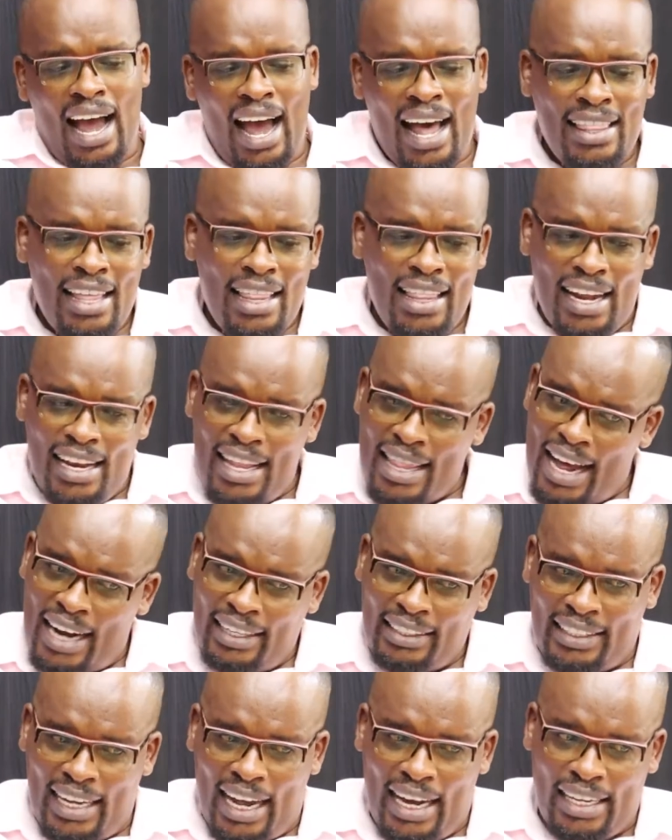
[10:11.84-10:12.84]
other than
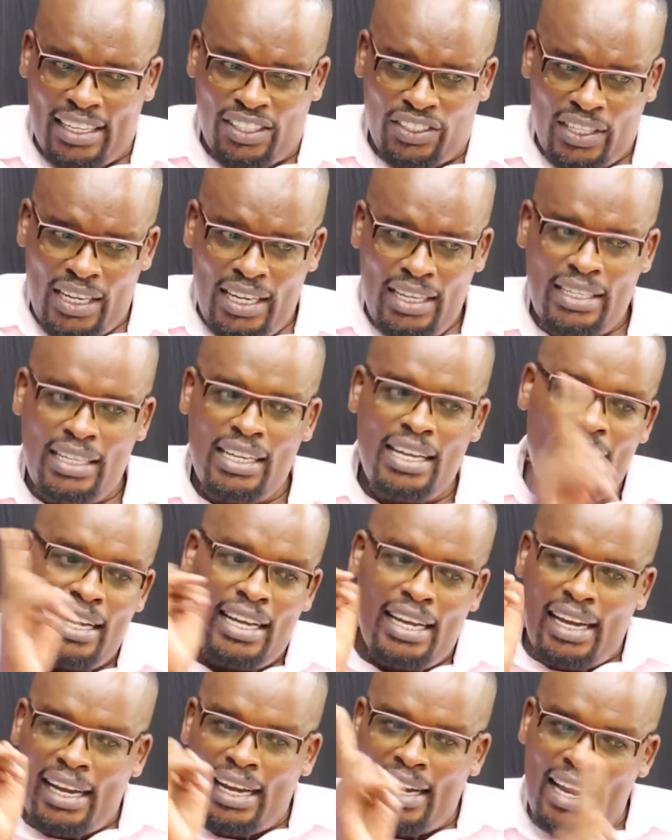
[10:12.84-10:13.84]
that challenge,
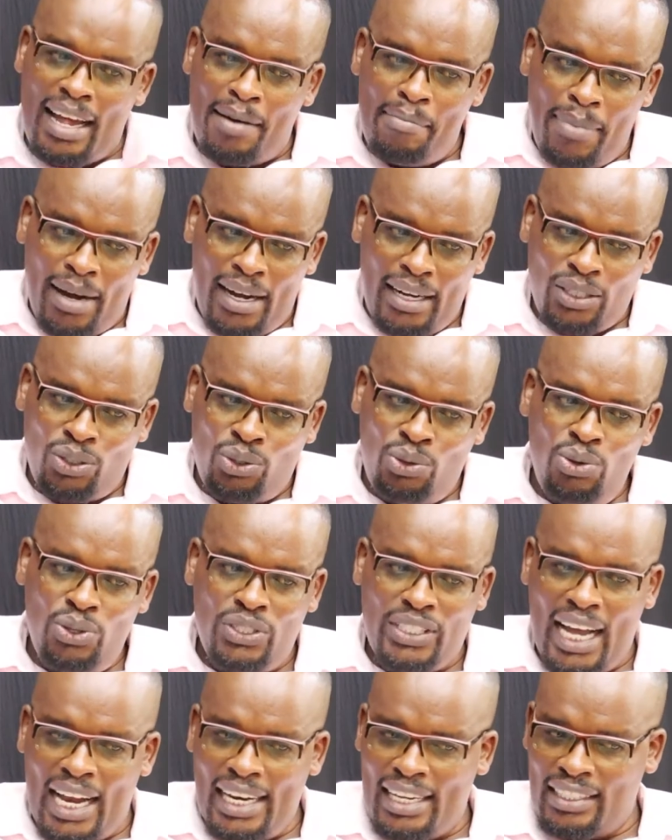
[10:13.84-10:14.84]
number 2
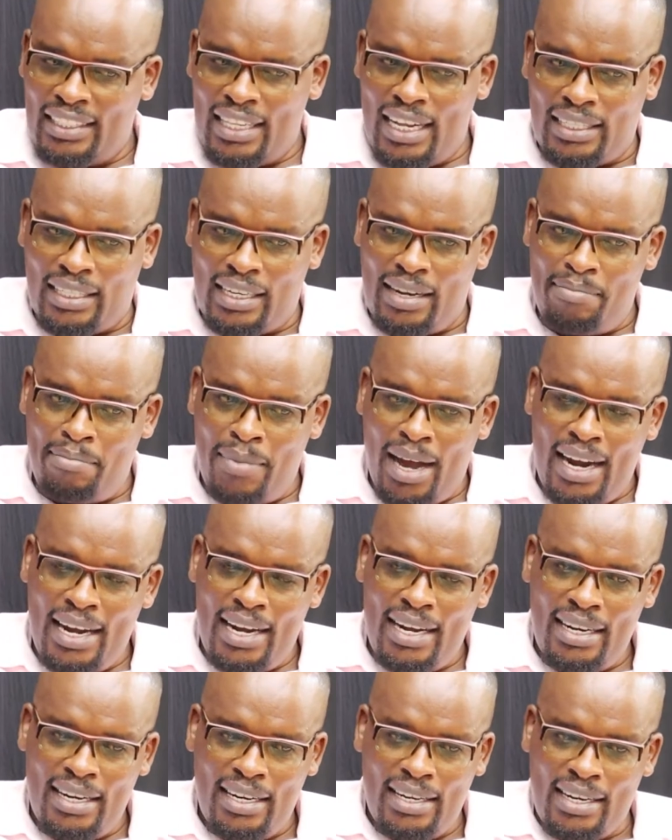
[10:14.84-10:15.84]
challenge that
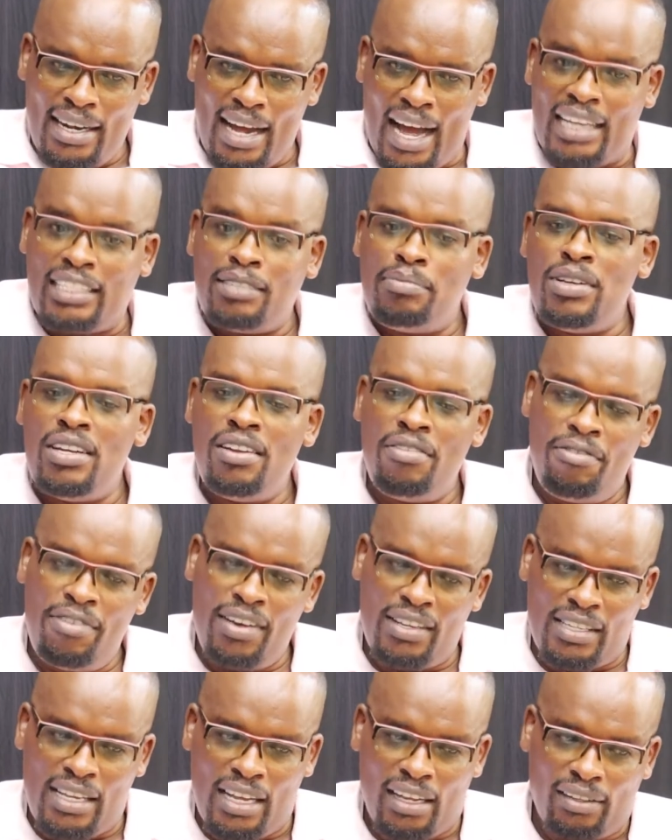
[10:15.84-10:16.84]
man has been
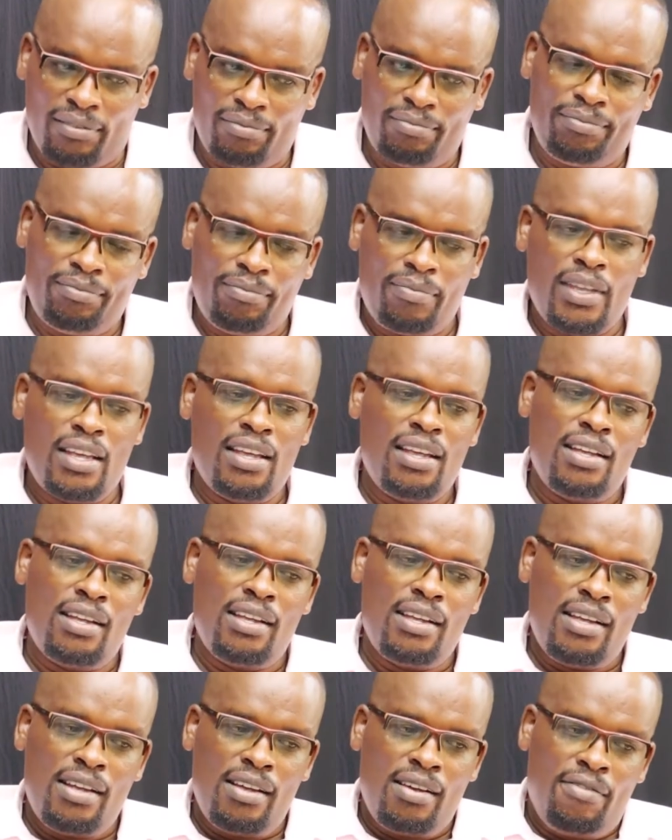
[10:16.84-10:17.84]
facing
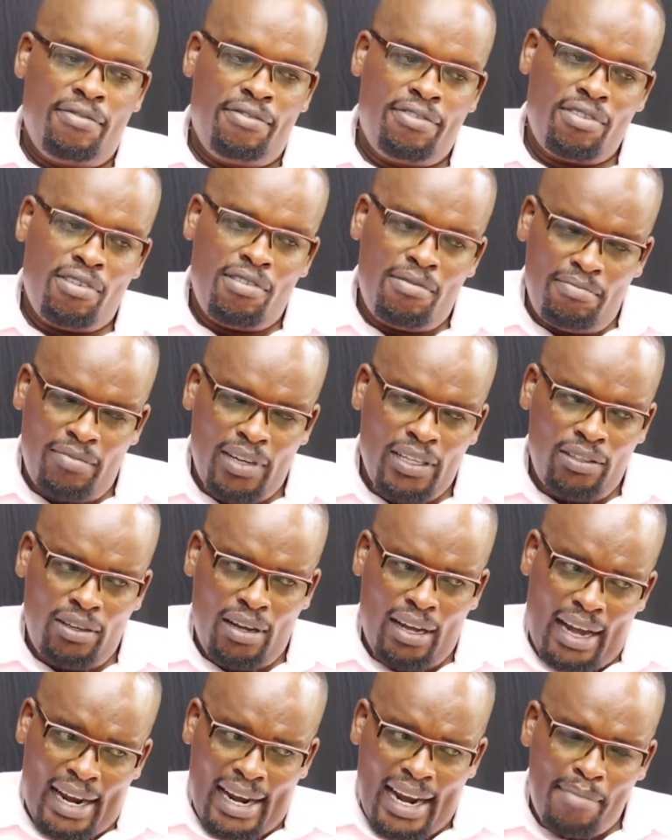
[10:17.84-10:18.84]
from
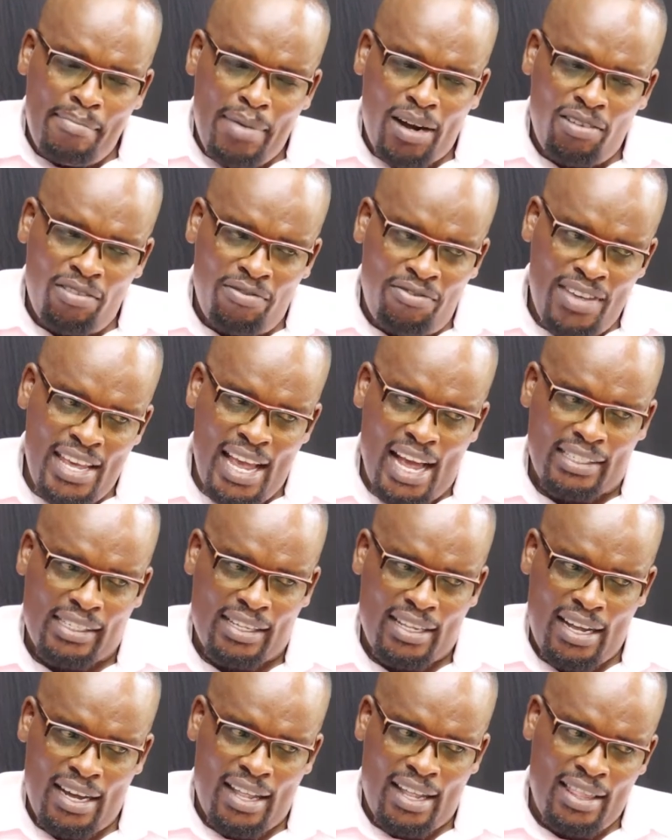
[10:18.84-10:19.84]
a number of
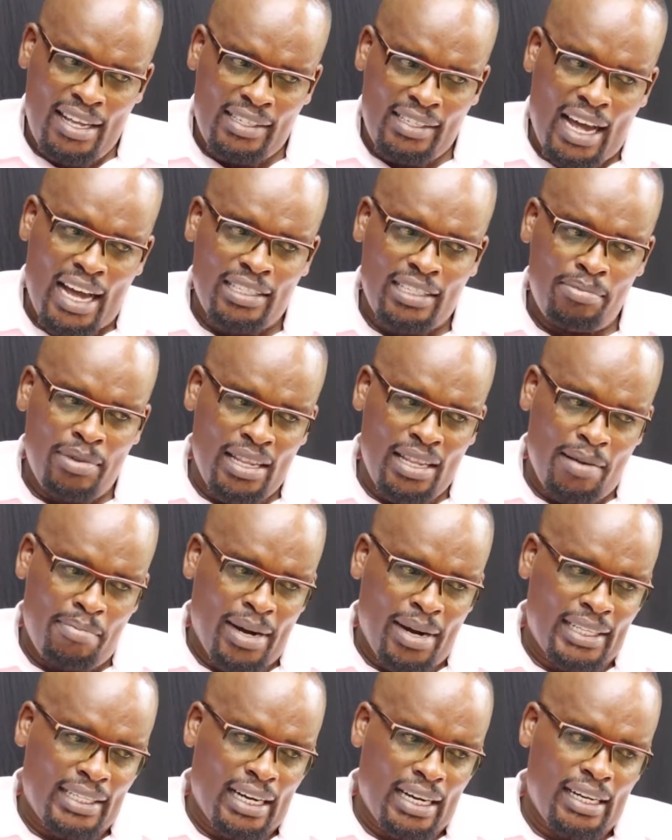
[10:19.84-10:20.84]
years, this has been the
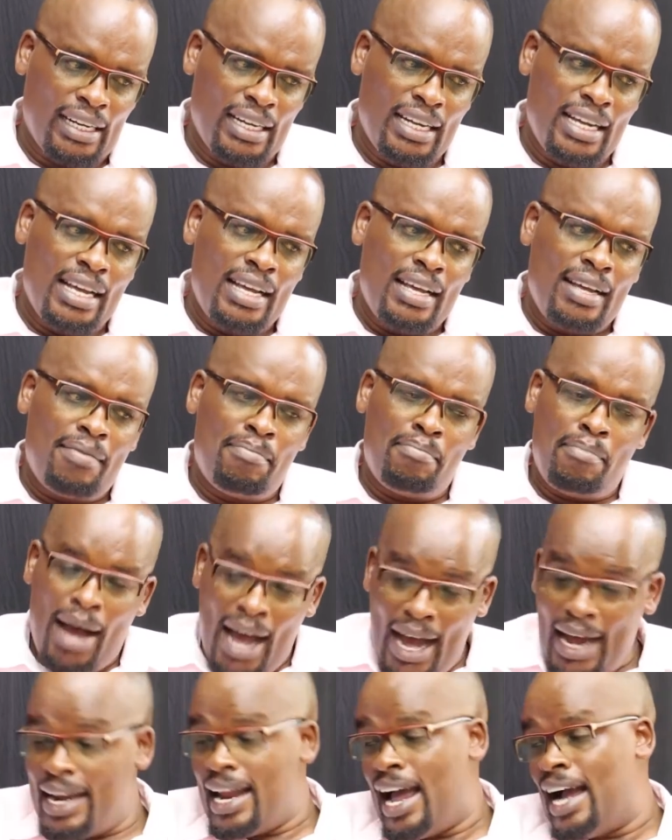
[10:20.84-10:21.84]
pattern.
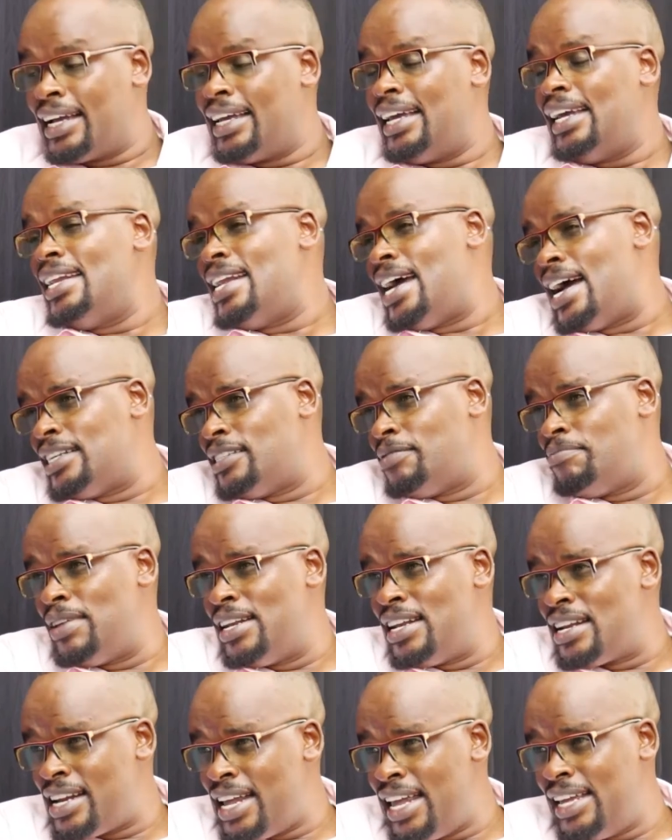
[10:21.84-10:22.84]
Man, again, has
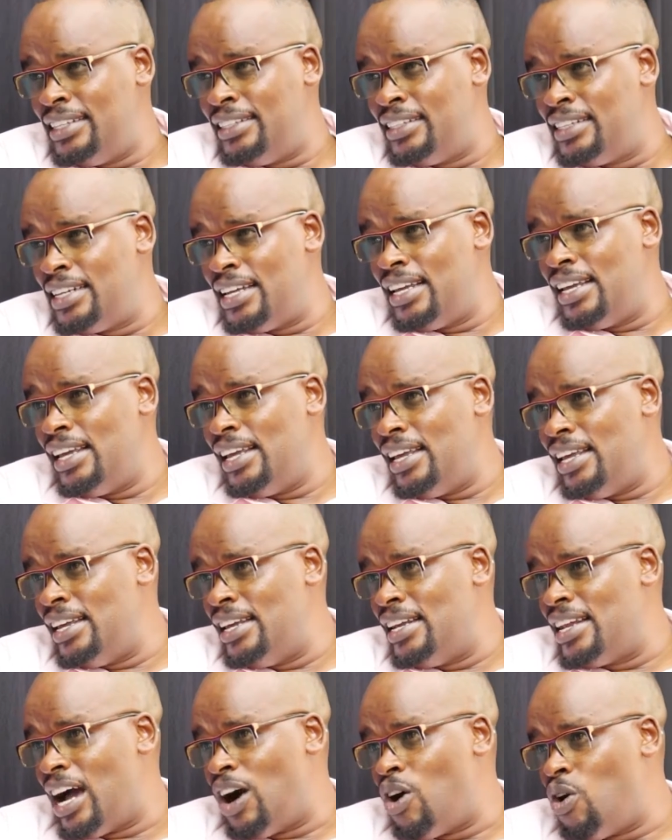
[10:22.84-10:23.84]
been raised
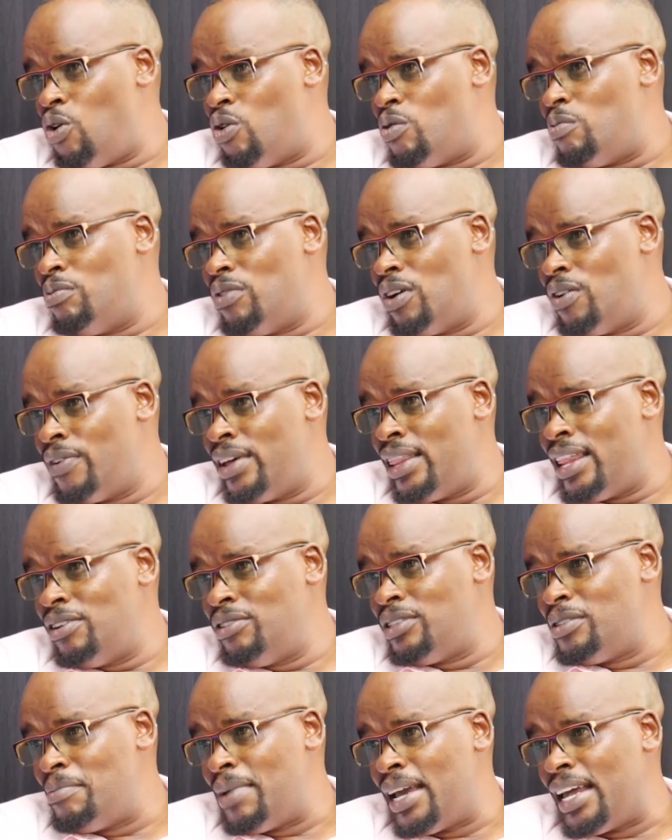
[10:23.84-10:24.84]
in a home without